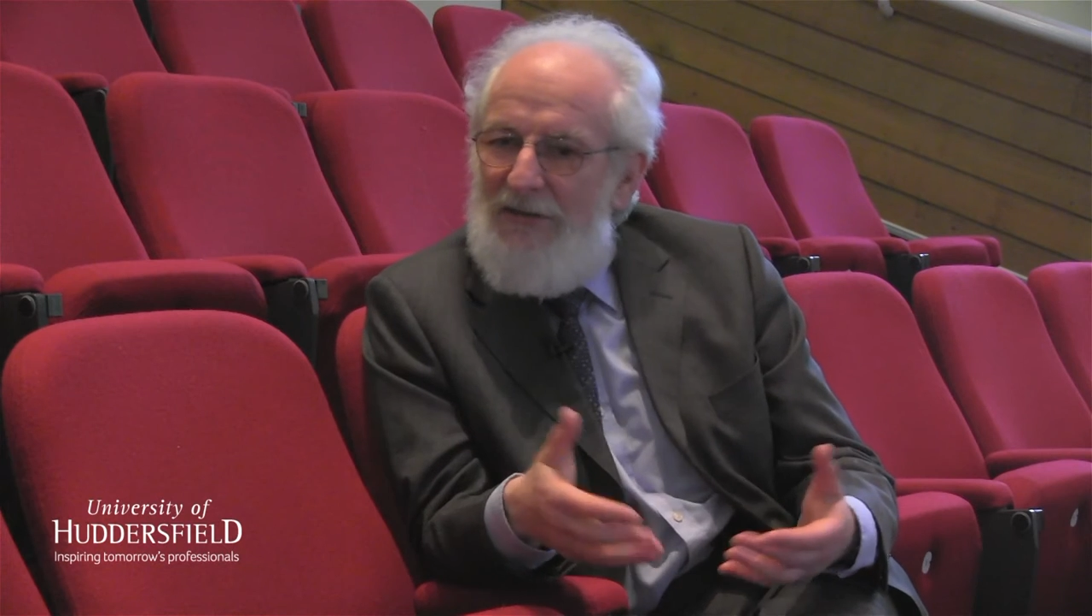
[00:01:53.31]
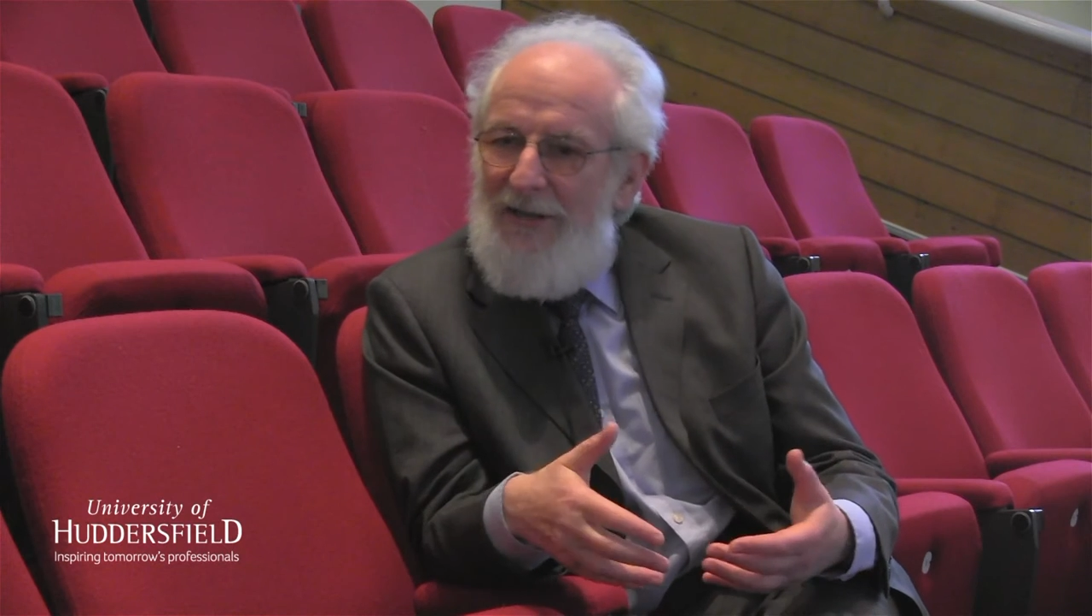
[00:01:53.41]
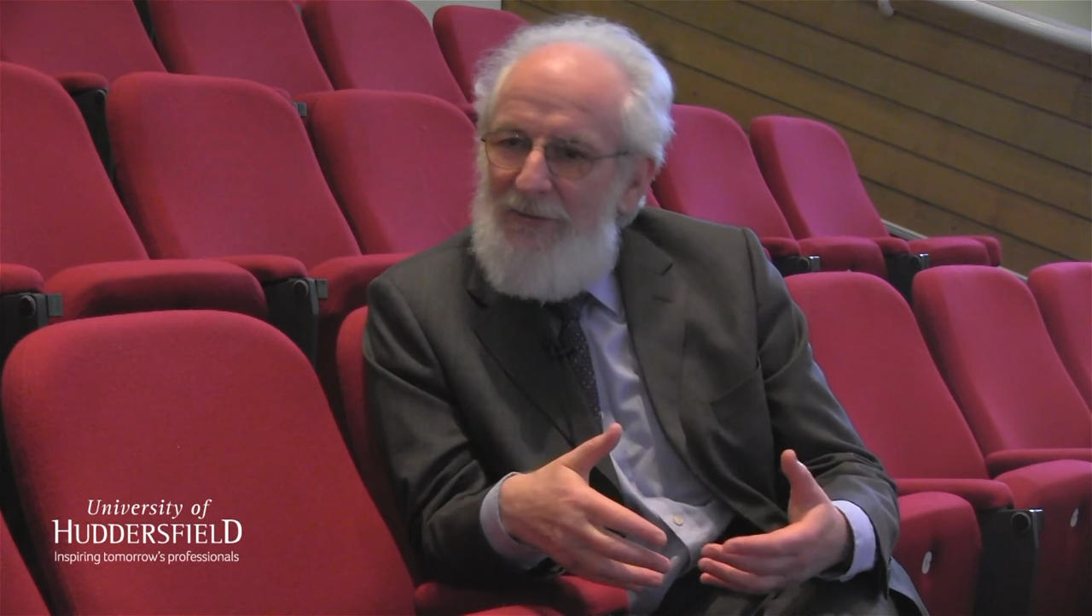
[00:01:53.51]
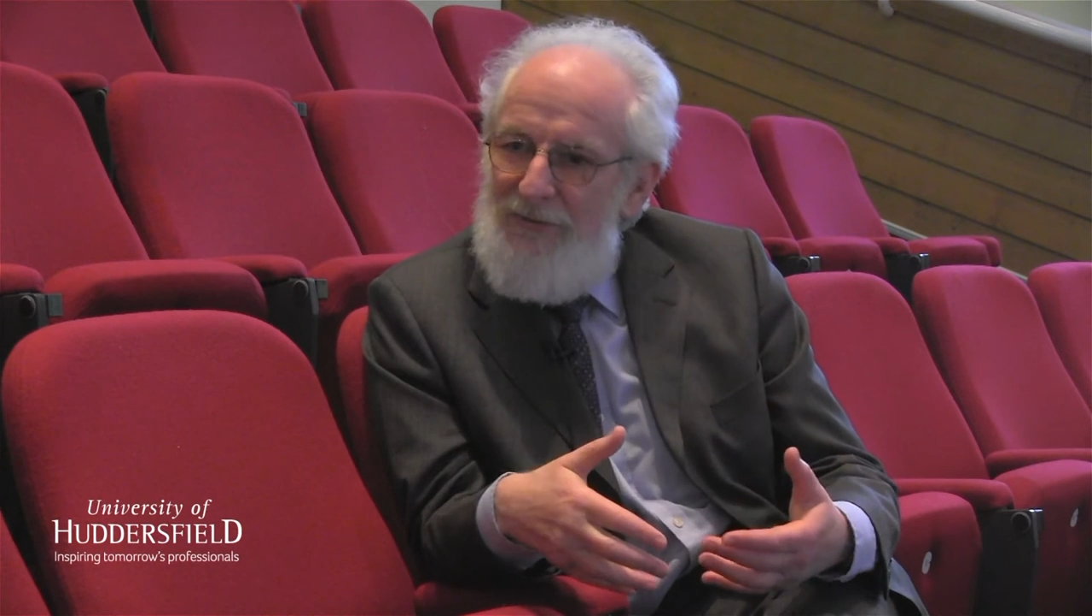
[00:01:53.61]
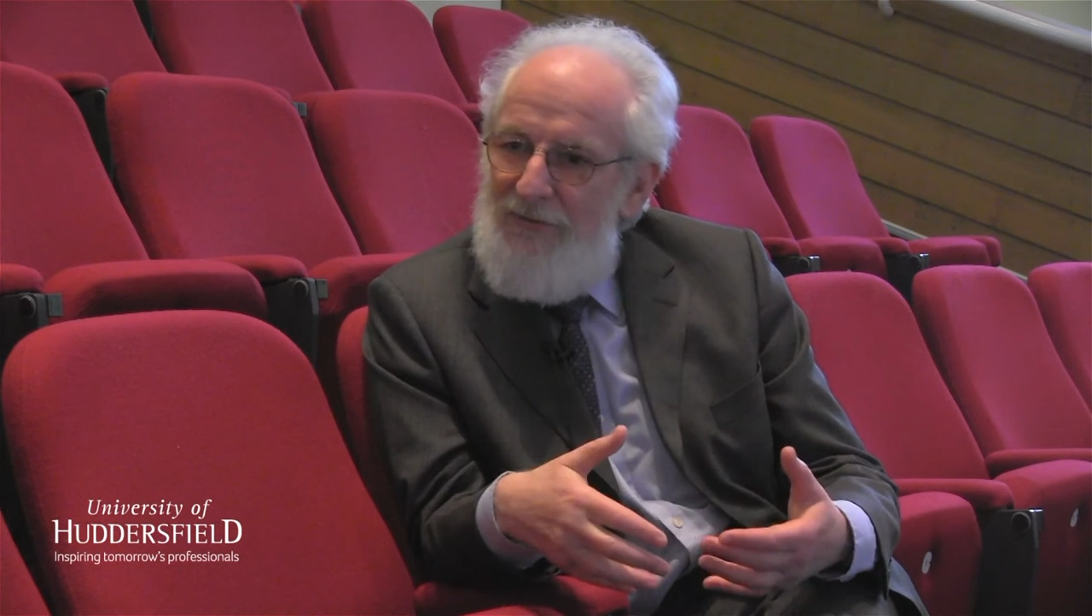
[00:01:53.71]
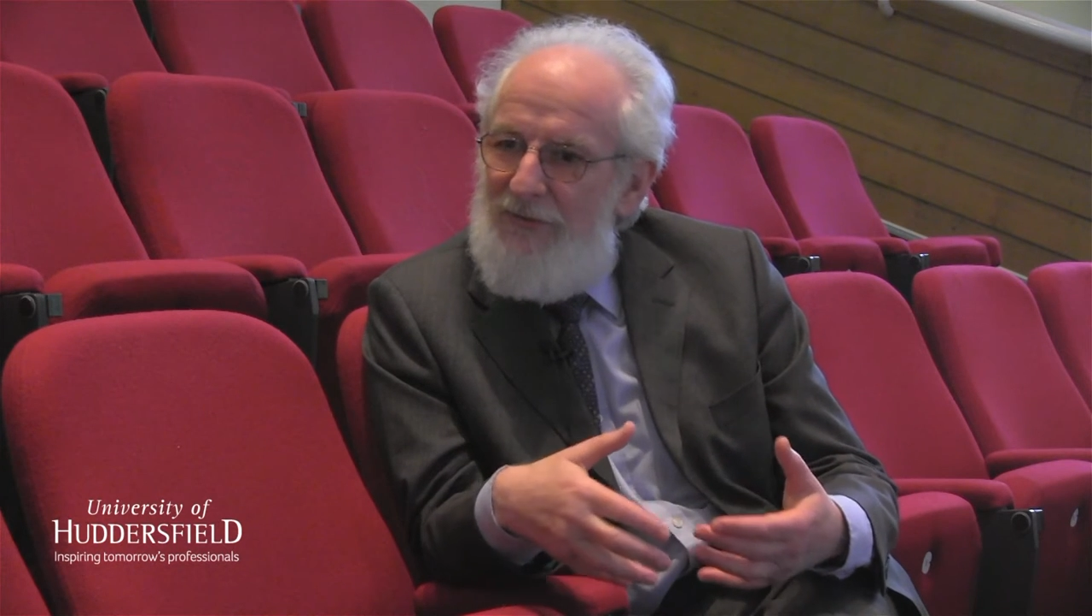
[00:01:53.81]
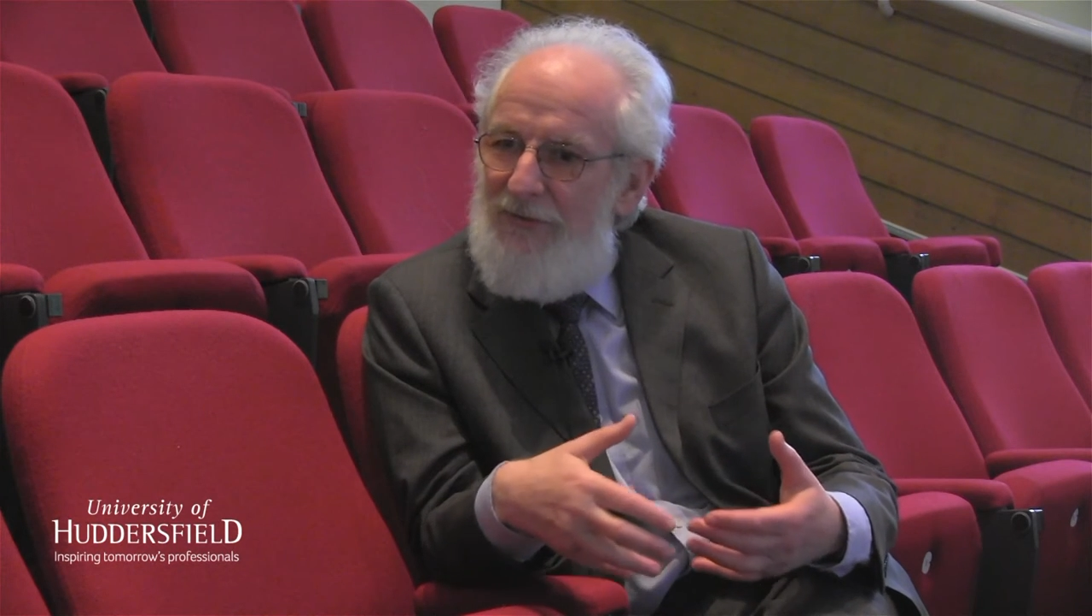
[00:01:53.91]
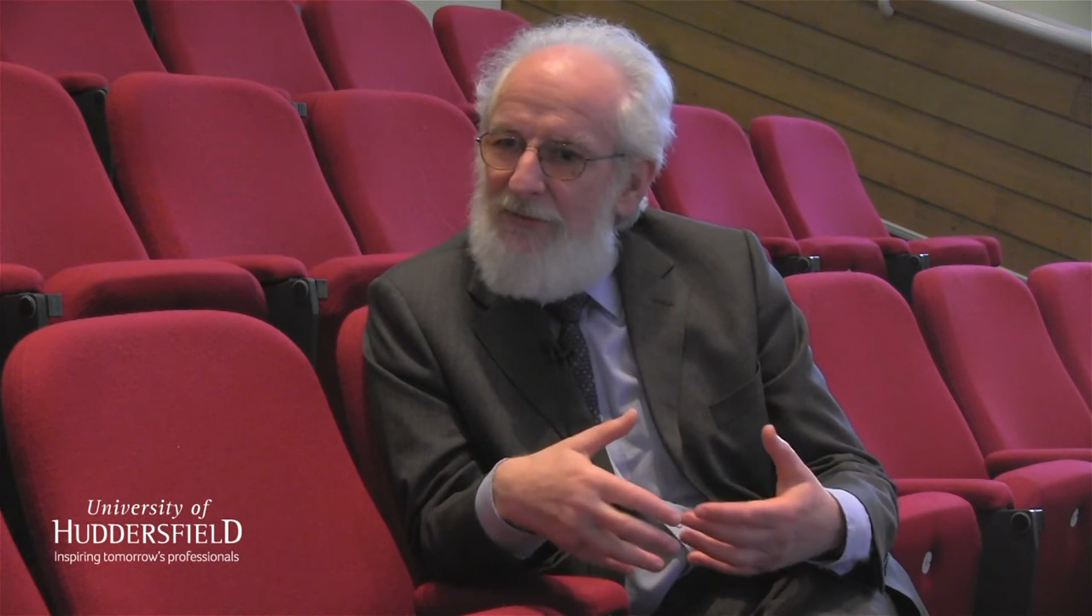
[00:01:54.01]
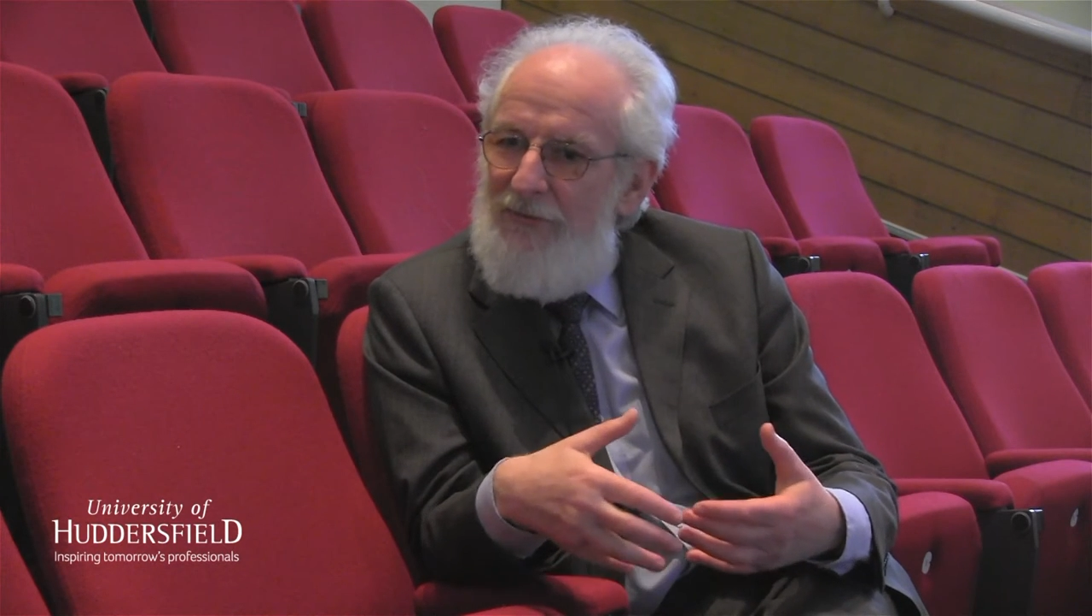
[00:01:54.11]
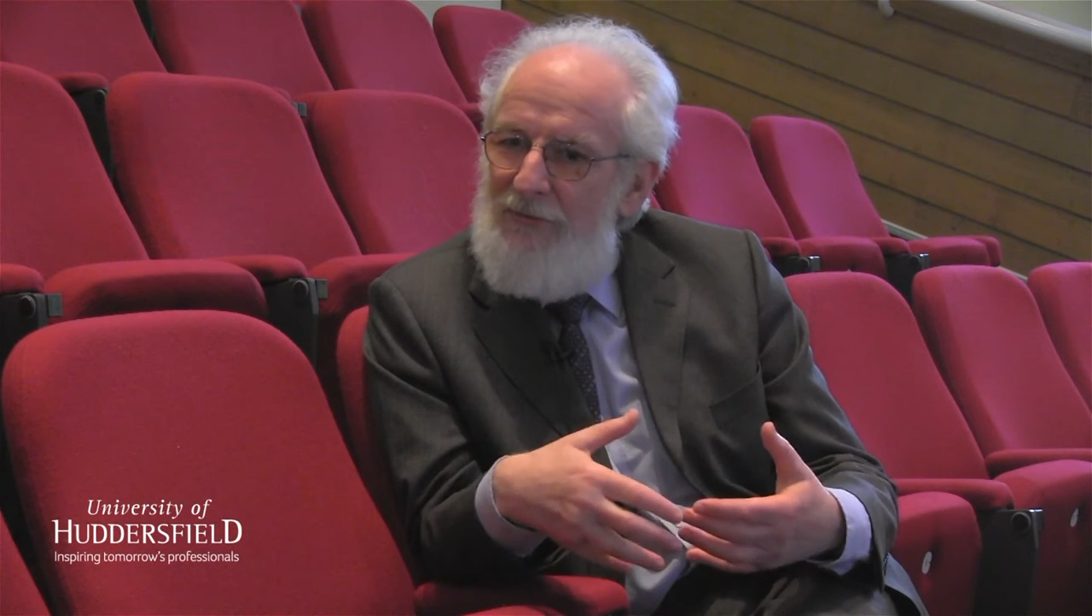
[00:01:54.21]
allows you
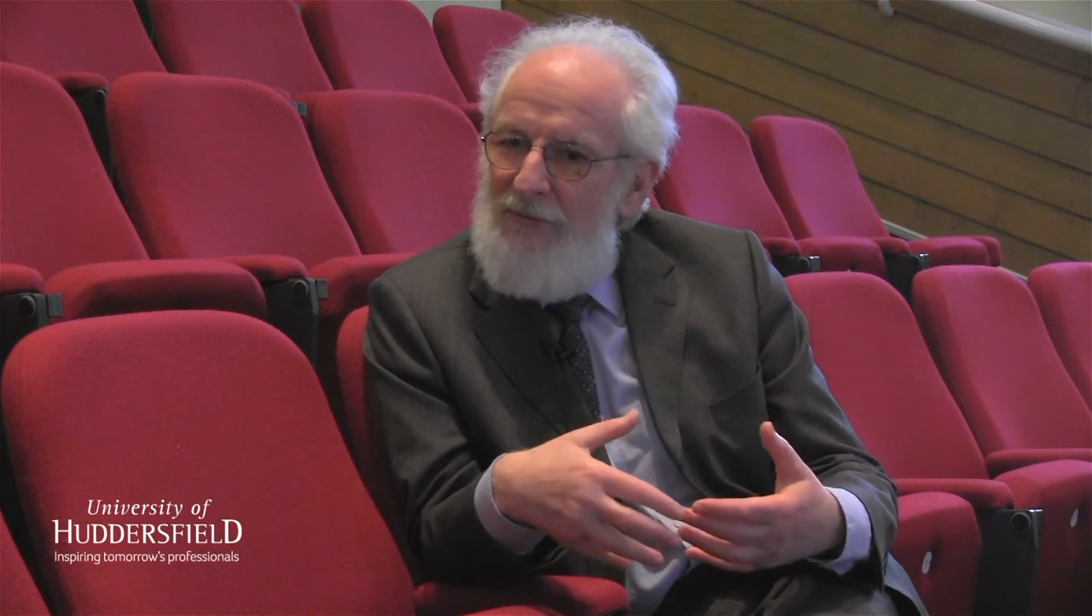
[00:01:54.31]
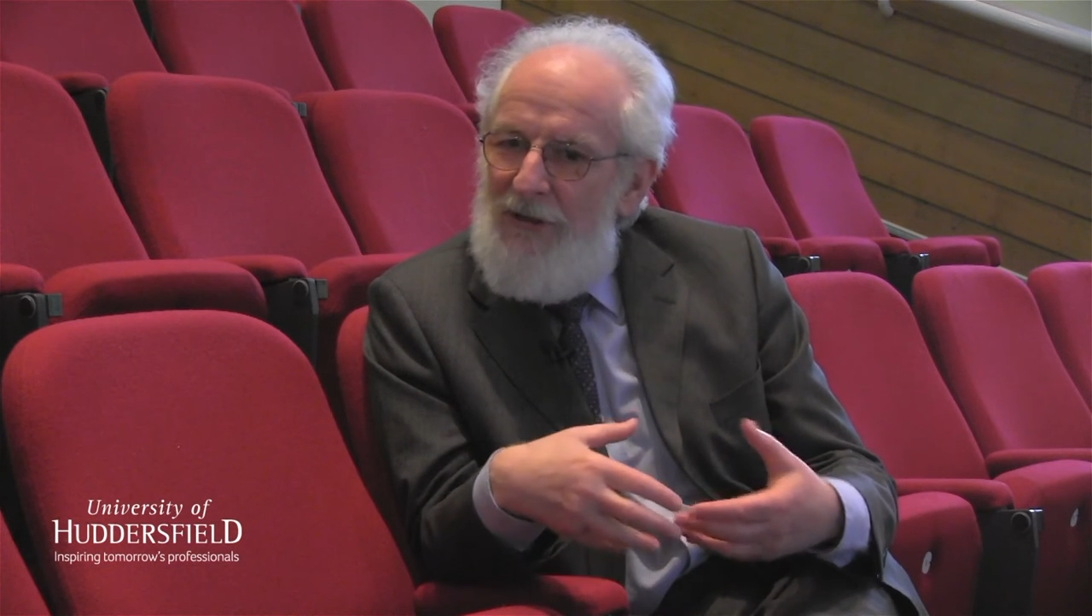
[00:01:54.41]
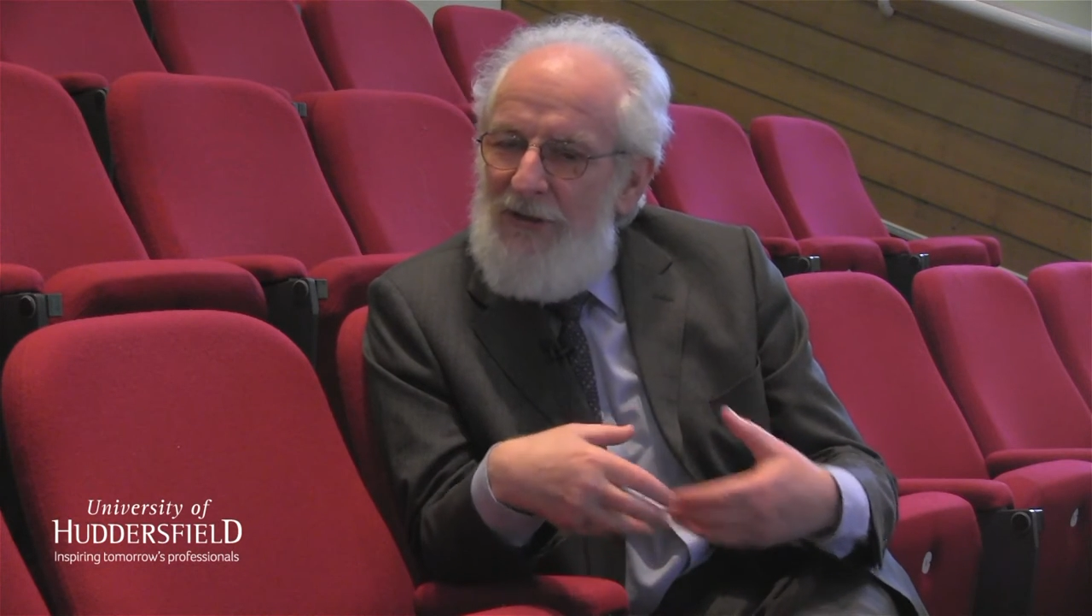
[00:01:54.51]
to